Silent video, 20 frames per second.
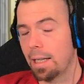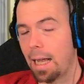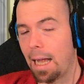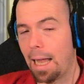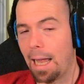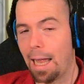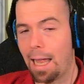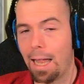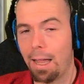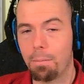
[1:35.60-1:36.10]

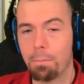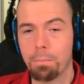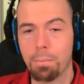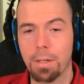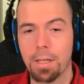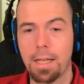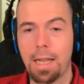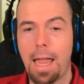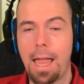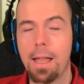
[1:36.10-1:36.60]

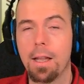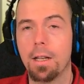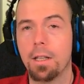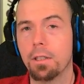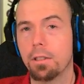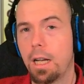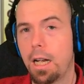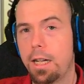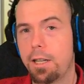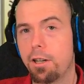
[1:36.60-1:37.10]
But yeah,
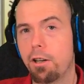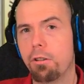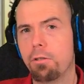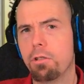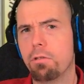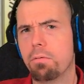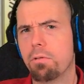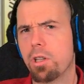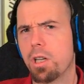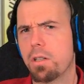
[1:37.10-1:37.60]
no
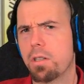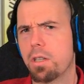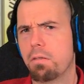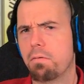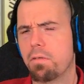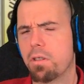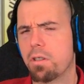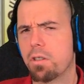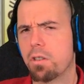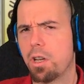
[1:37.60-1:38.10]
new
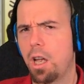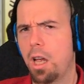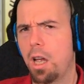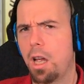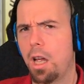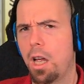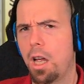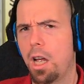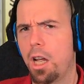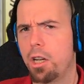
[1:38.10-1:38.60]
objectives,
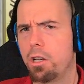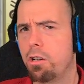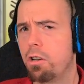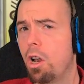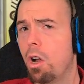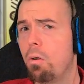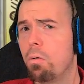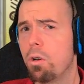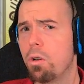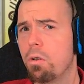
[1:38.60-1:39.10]

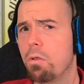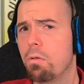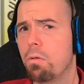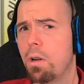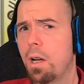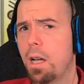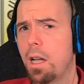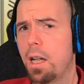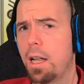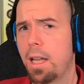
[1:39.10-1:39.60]
no new
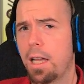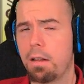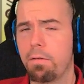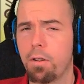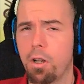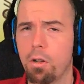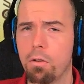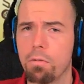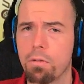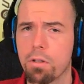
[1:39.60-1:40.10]

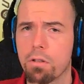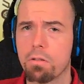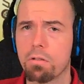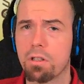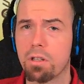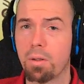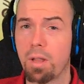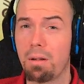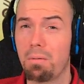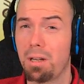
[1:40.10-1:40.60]
Evos.
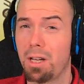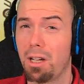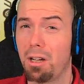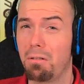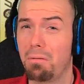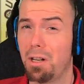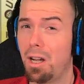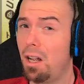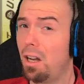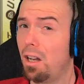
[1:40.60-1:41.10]
So there we
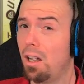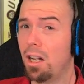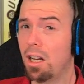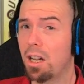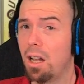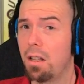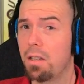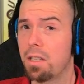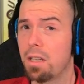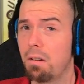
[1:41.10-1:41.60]
go. Not a lot of
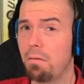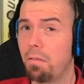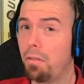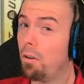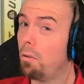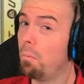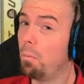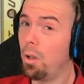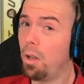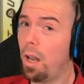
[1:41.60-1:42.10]
content
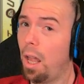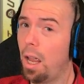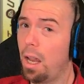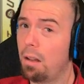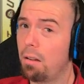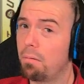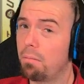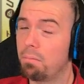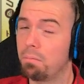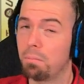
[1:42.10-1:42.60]
for a
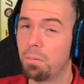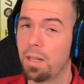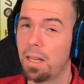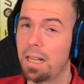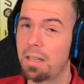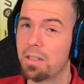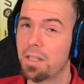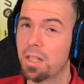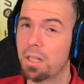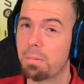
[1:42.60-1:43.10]
Monday, but
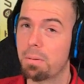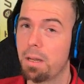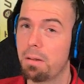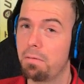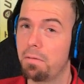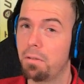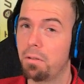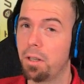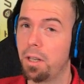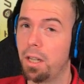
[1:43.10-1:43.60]
that's
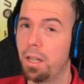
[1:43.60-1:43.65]
6pm for